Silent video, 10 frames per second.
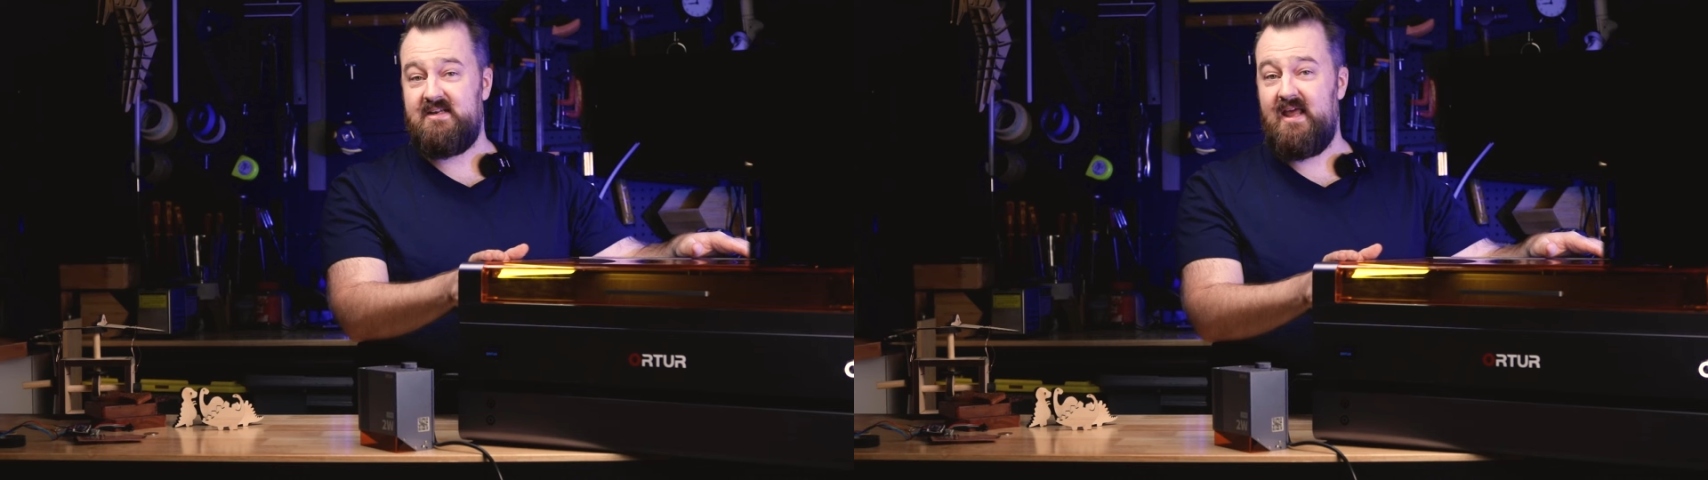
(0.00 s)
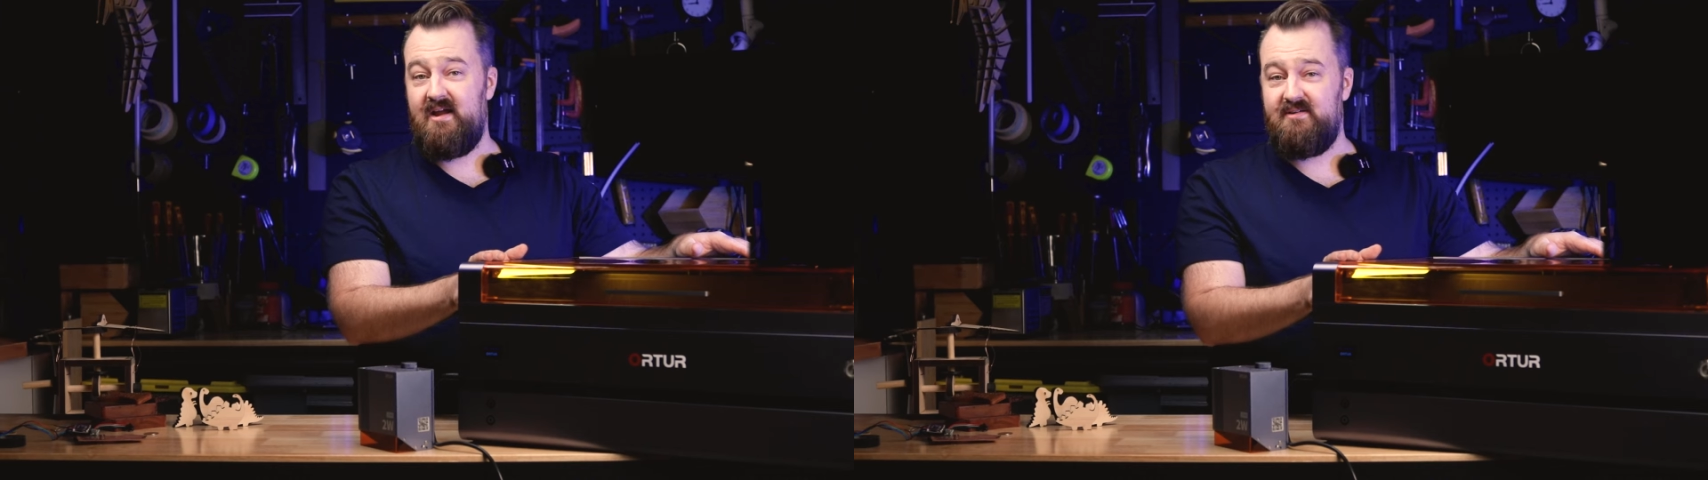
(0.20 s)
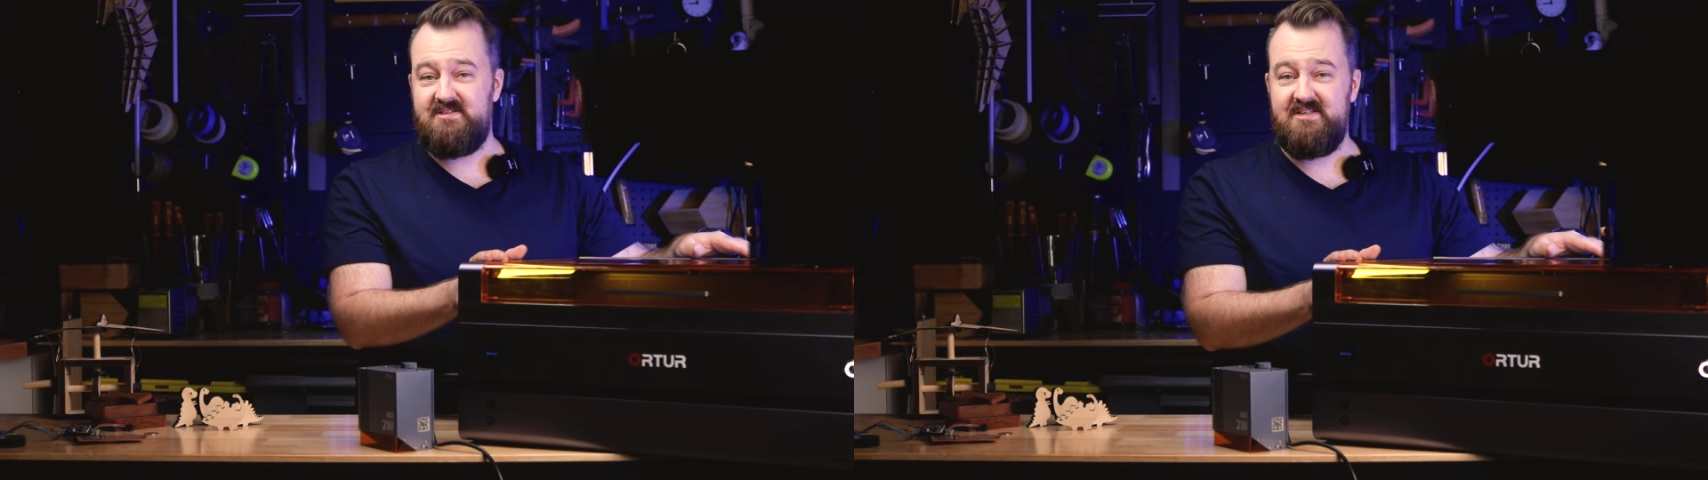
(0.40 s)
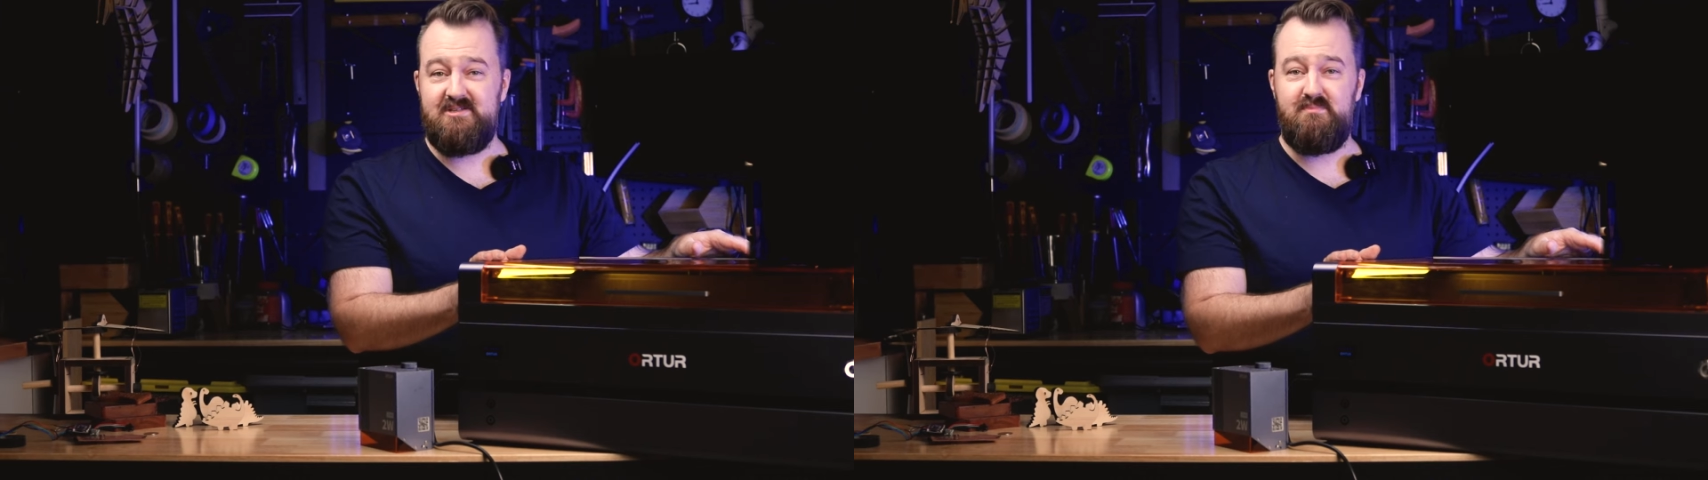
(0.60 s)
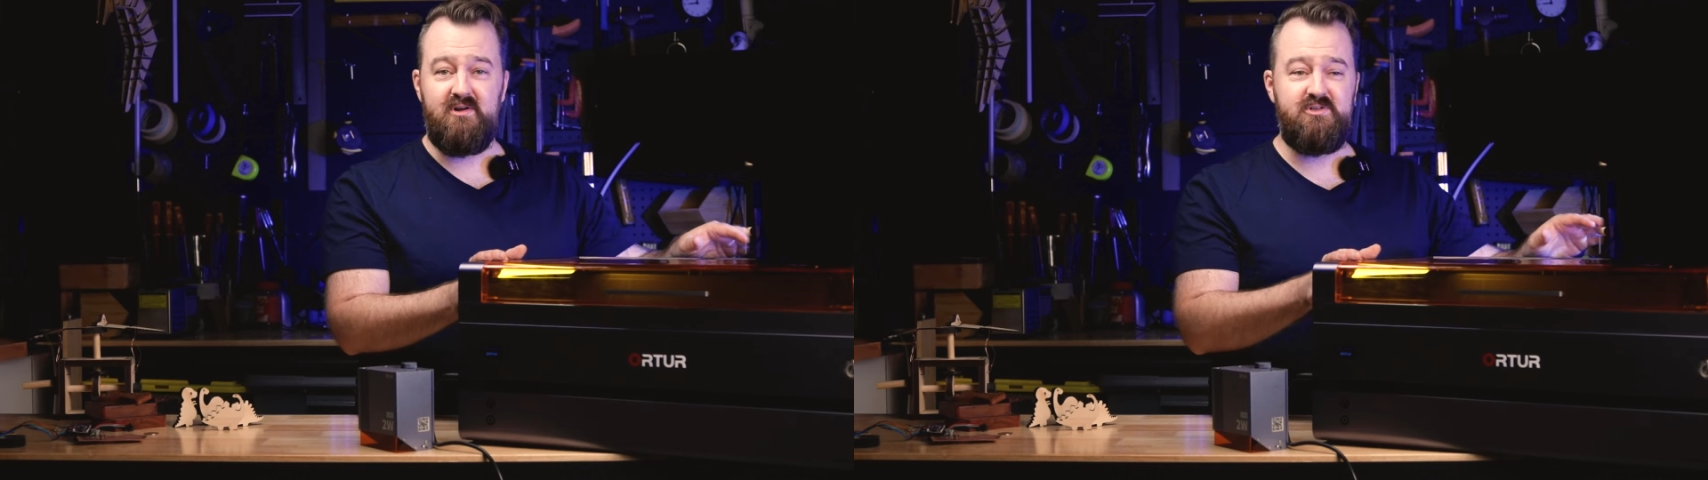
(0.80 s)
an air
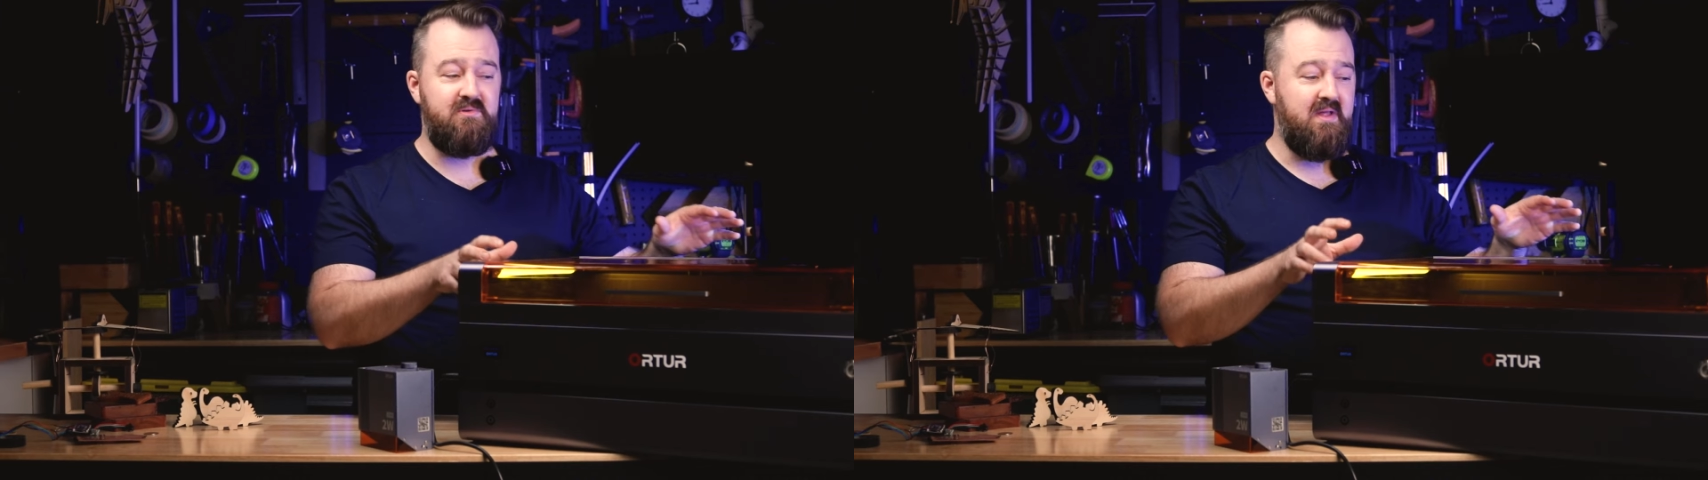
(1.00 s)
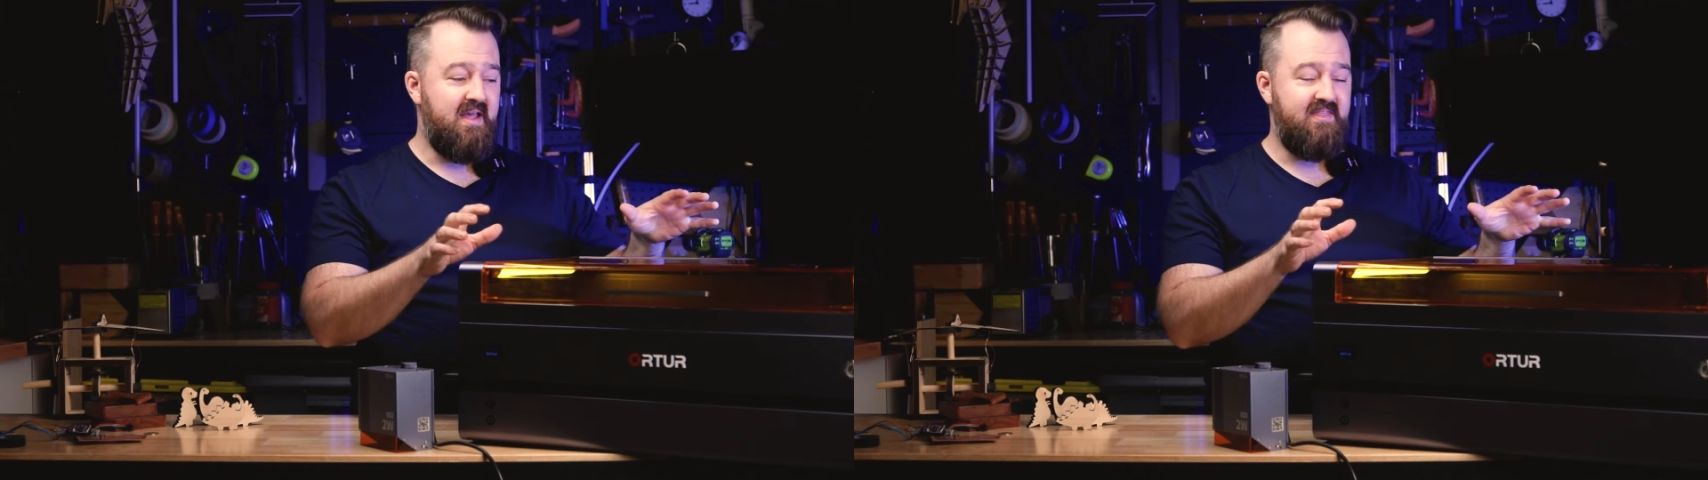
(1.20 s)
assist module.